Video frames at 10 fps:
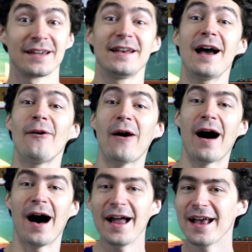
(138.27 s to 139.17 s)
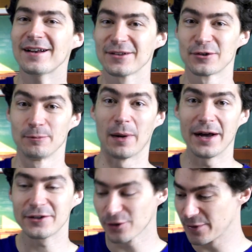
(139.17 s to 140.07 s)
Now, I had a little
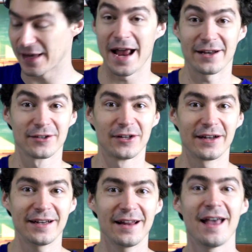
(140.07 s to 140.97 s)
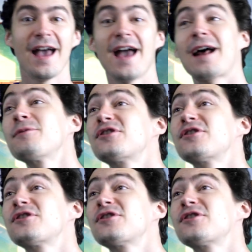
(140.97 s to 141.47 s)
binder with a handle on it, and I